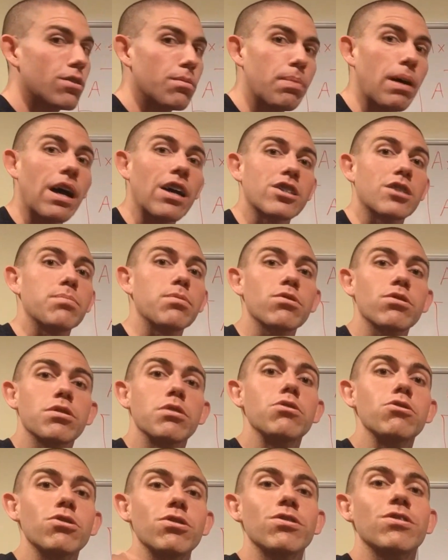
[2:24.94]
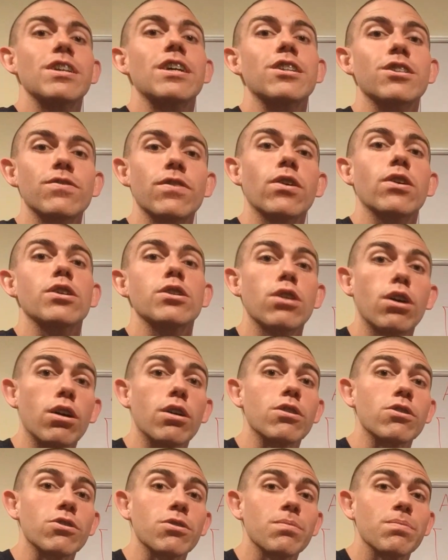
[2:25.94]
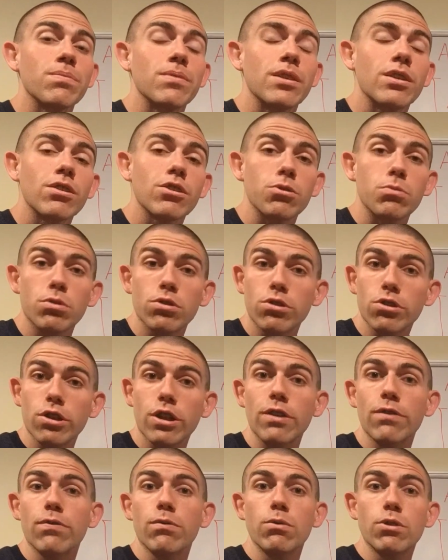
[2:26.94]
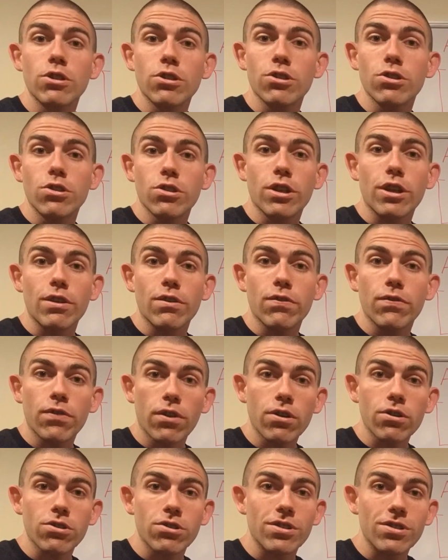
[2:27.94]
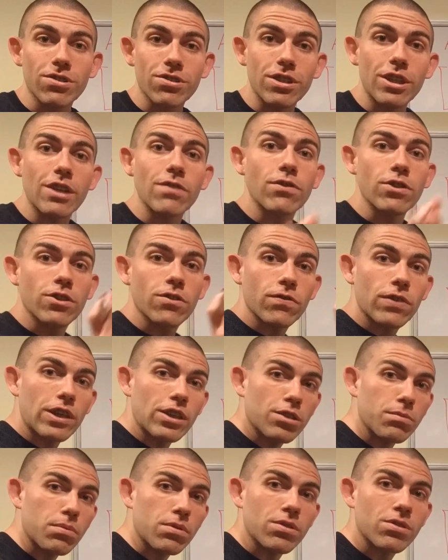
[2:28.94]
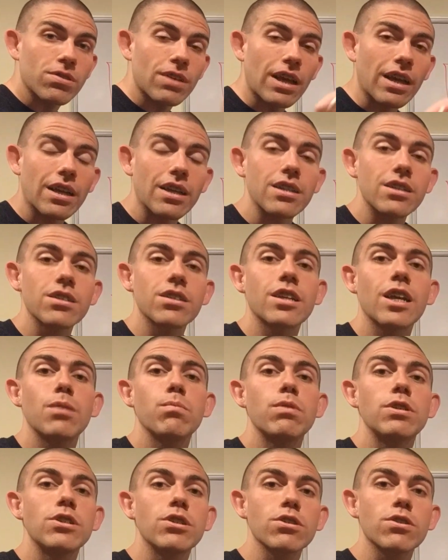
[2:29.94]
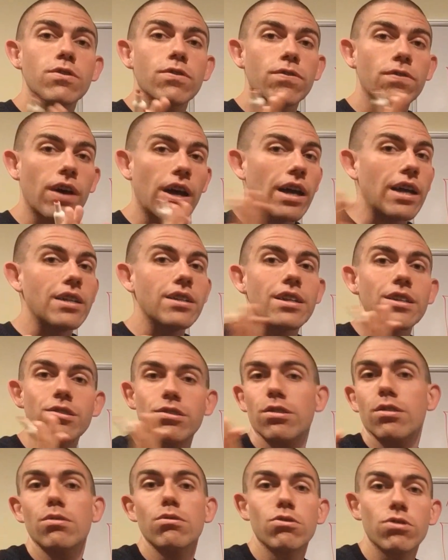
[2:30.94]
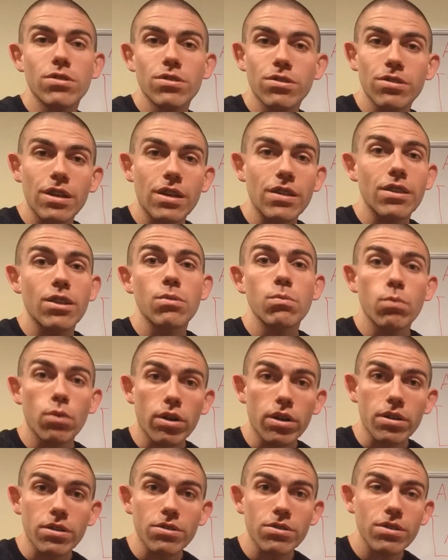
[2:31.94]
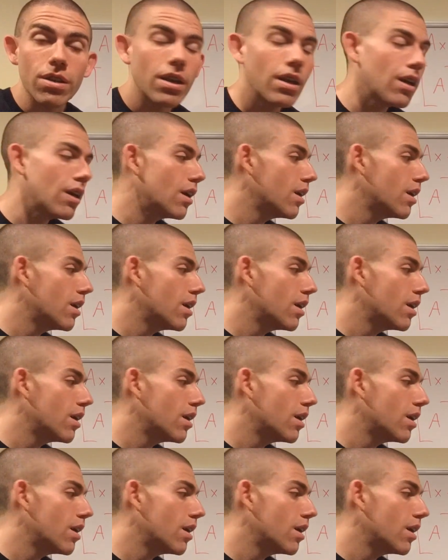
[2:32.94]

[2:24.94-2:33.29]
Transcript: the possible solution set is very large. So we're just looking we're just looking first to see if it's feasible. Second, can we just find a solution set that works?